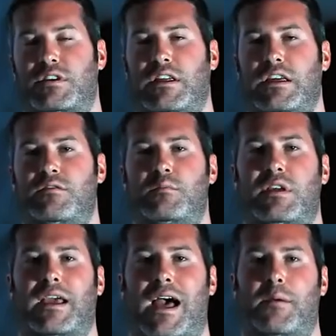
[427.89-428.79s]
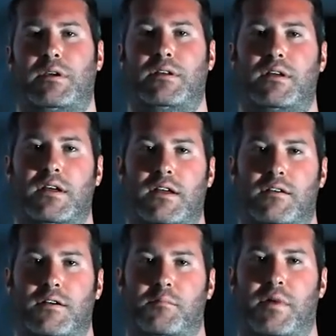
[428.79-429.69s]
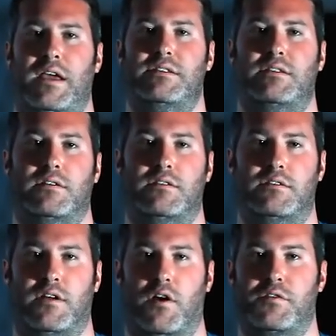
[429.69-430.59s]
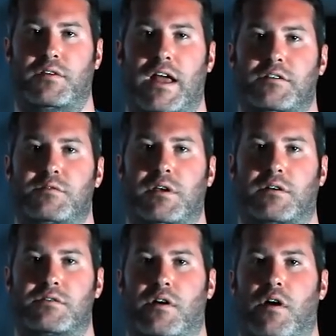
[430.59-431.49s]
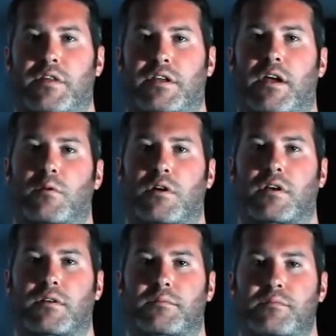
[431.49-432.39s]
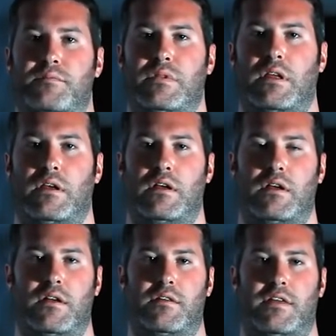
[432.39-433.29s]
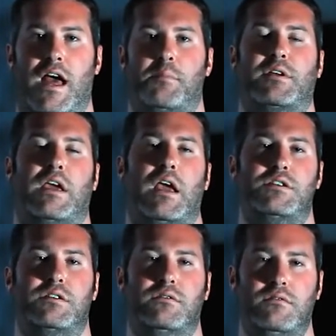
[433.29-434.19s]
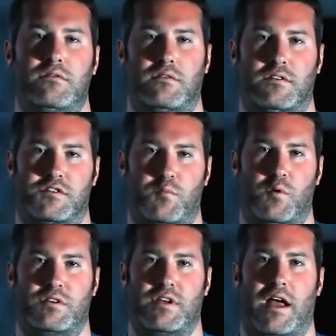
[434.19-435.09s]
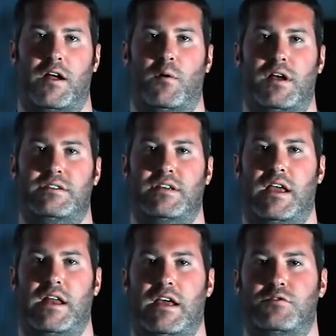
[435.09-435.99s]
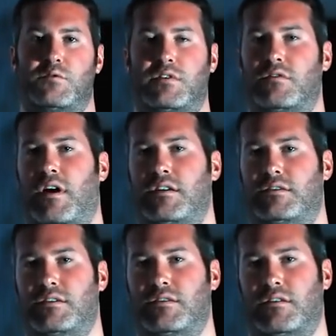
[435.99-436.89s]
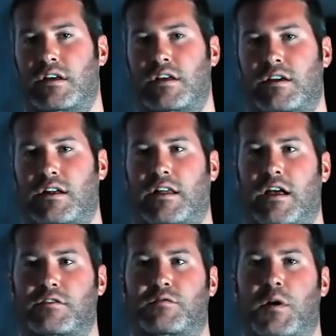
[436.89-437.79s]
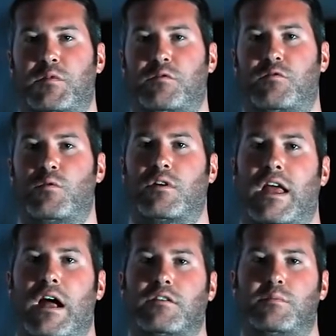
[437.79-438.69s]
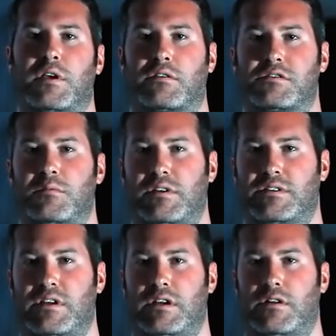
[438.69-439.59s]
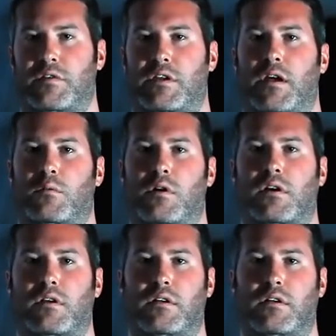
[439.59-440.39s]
can even be copied and pasted to other loudspeakers on the network. The application supports iOS and Android devices and allows up to 4 loudspeakers to be seen on the network.